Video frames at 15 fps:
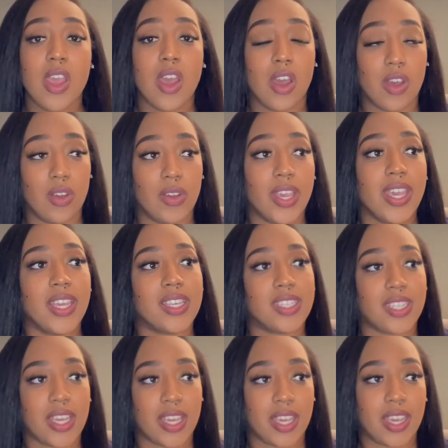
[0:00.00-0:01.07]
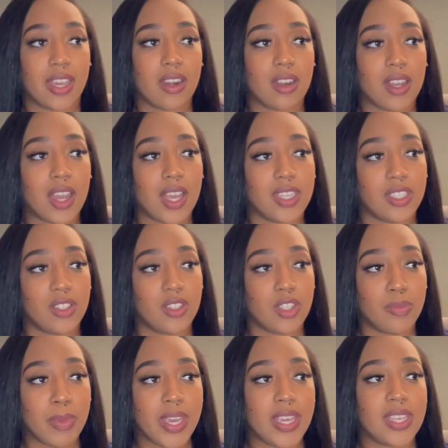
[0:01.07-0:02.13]
Okay, second intercostal
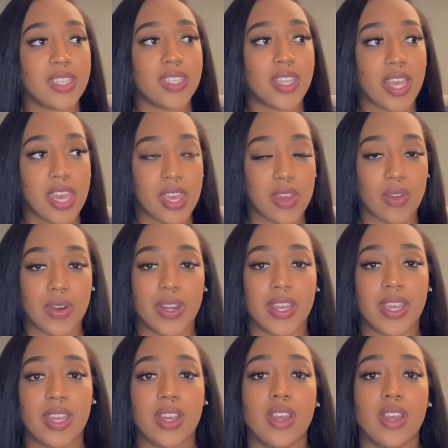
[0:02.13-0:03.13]
space, aortic,